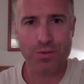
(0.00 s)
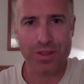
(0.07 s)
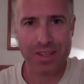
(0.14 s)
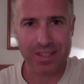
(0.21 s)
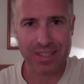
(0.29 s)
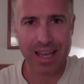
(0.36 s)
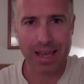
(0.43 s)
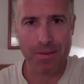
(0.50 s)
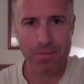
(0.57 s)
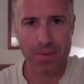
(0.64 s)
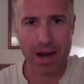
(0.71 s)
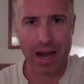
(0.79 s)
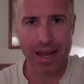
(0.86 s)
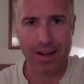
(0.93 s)
with the same
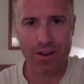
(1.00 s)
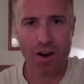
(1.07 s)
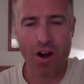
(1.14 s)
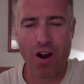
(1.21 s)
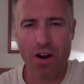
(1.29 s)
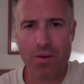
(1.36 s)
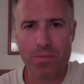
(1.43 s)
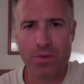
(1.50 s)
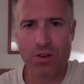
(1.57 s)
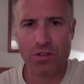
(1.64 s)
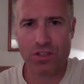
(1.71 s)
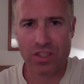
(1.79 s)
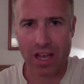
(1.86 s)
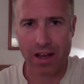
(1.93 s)
mind." Arm
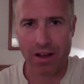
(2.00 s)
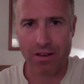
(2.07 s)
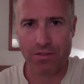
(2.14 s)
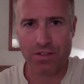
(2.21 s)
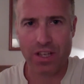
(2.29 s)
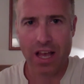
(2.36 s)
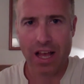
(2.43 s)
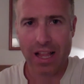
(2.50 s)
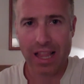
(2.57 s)
yourselves